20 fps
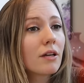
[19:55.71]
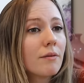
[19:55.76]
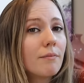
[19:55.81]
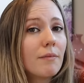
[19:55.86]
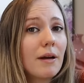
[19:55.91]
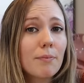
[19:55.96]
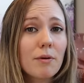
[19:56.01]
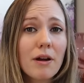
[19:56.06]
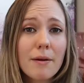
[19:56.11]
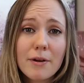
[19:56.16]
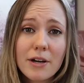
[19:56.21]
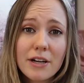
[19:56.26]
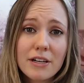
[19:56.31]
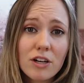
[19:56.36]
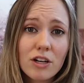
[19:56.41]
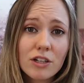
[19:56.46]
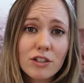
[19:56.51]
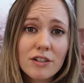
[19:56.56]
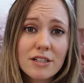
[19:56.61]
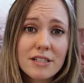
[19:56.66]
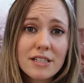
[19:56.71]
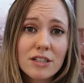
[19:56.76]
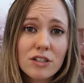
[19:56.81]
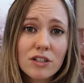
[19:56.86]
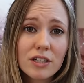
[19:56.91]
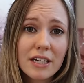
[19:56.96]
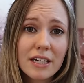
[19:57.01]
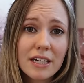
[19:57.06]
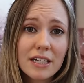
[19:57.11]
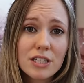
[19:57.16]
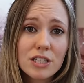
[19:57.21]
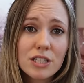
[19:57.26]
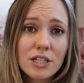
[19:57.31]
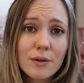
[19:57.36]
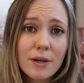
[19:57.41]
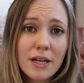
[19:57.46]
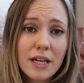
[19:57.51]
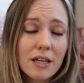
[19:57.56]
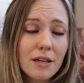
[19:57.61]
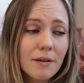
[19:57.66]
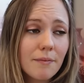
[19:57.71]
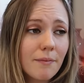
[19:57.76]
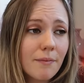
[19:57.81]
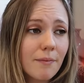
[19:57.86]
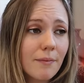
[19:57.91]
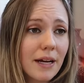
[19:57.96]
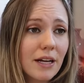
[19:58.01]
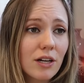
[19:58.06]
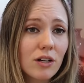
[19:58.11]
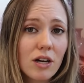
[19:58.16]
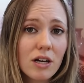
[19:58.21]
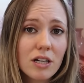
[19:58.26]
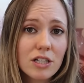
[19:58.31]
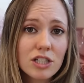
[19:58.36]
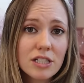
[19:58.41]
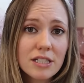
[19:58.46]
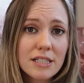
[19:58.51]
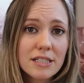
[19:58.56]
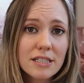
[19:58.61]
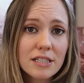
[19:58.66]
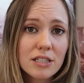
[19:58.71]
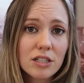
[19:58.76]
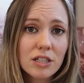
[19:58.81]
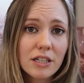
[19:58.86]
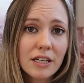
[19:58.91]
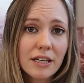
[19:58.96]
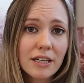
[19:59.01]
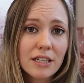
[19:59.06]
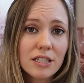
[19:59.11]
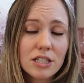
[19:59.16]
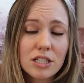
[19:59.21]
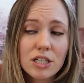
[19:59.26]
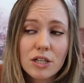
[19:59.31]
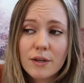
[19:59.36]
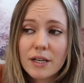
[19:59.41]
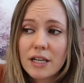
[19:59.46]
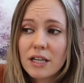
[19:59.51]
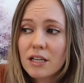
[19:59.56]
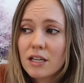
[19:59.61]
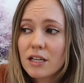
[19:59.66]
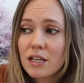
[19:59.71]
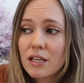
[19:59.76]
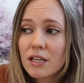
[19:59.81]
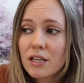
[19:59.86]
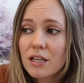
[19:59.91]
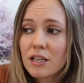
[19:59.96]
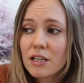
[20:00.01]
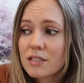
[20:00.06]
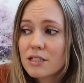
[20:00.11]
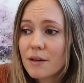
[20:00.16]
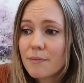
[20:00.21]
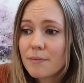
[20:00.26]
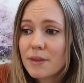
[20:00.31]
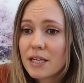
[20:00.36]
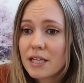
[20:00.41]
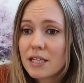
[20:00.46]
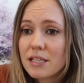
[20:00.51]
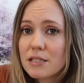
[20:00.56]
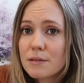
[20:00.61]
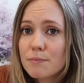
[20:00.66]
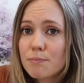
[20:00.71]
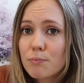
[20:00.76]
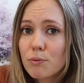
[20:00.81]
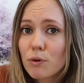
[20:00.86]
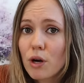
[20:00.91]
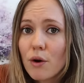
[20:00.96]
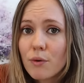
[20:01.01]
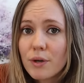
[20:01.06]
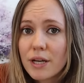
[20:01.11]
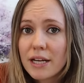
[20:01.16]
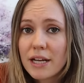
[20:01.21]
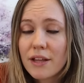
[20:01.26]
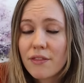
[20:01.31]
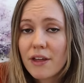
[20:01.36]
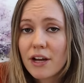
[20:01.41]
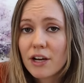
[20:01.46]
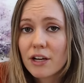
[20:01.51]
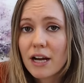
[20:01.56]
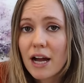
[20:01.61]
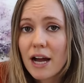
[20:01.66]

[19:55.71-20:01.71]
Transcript: My primary doctor isn't looking into it. My neurologist isn't looking into it. Something is broken in there,